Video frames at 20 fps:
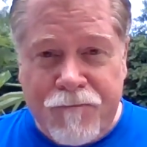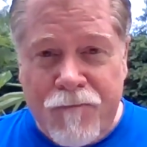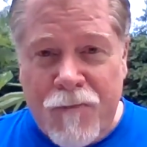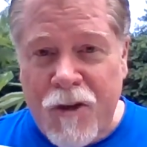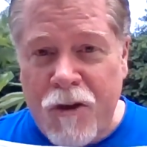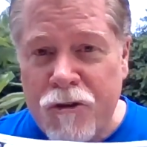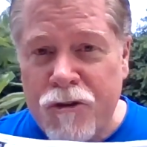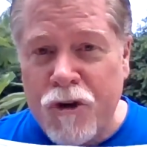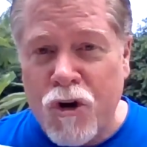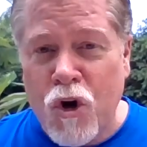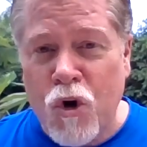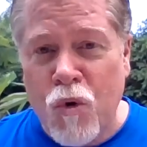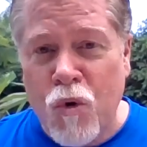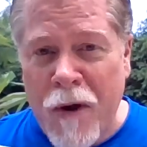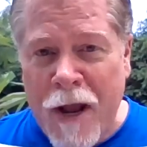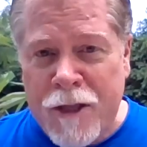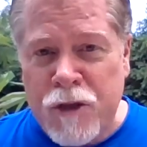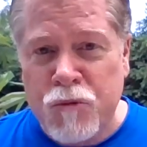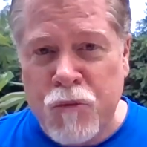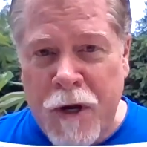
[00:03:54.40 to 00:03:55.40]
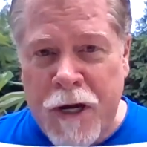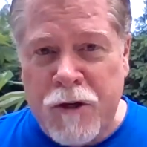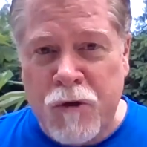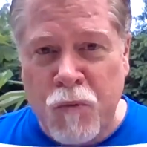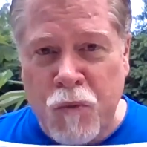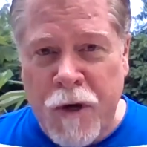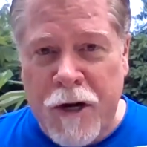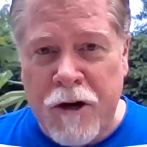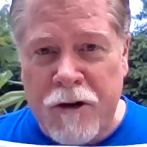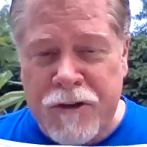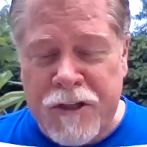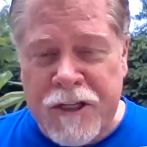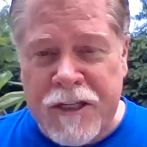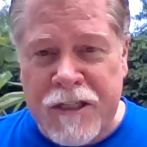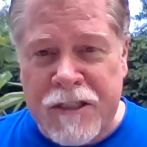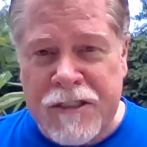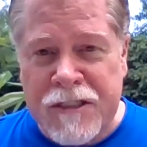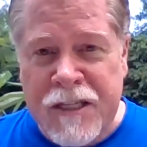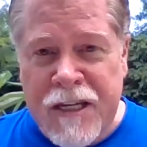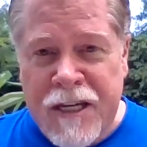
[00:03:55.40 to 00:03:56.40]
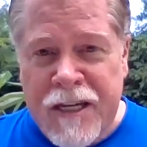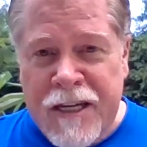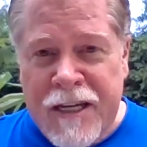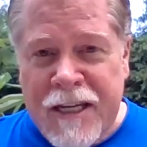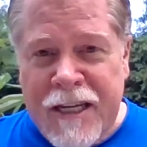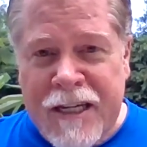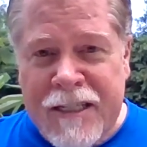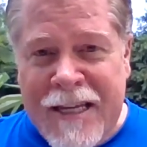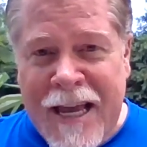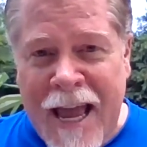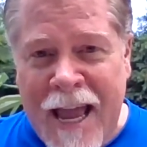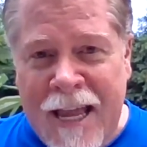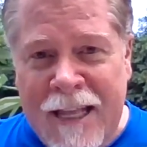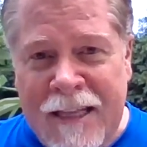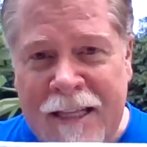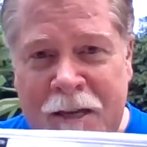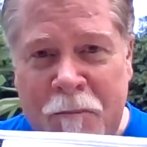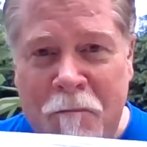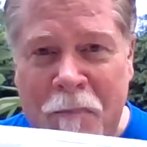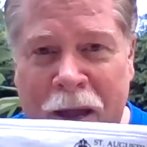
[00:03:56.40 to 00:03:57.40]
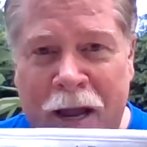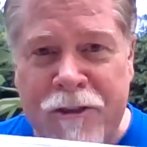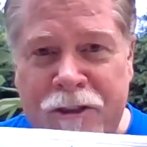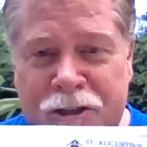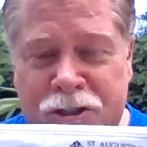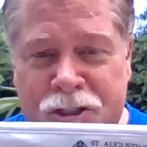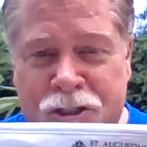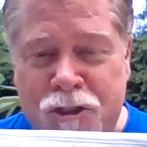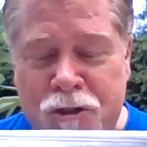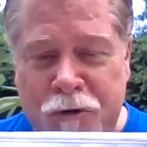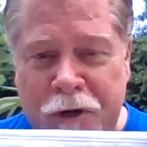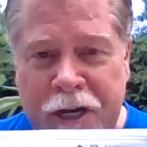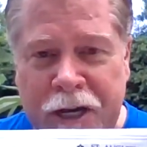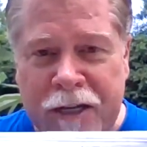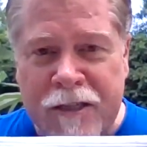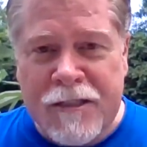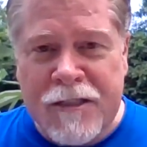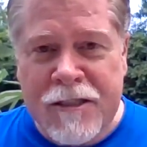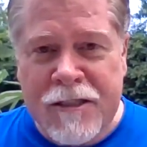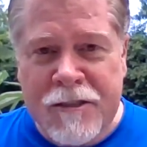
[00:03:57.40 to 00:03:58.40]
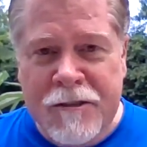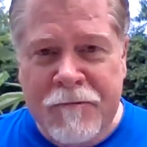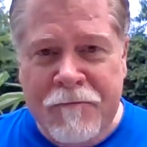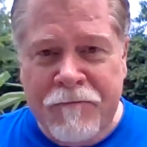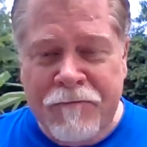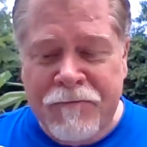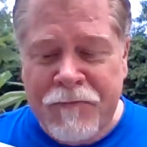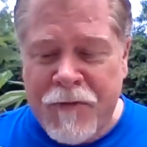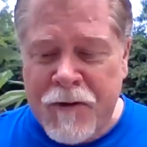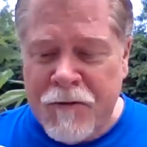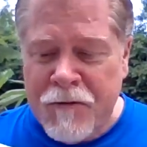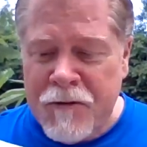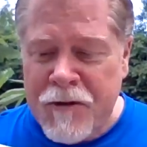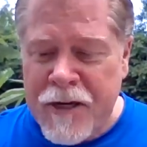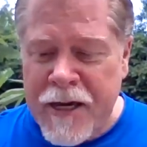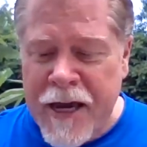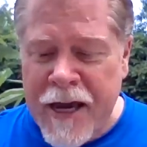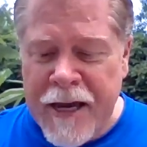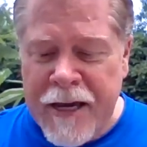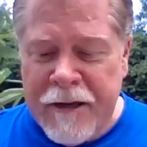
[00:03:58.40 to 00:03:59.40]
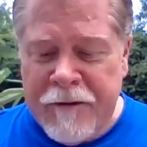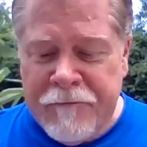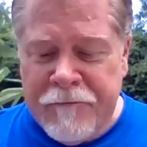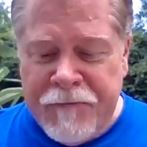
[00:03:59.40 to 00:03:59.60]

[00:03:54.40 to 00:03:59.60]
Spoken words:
The correct way to wear this is handle it by the strings, okay?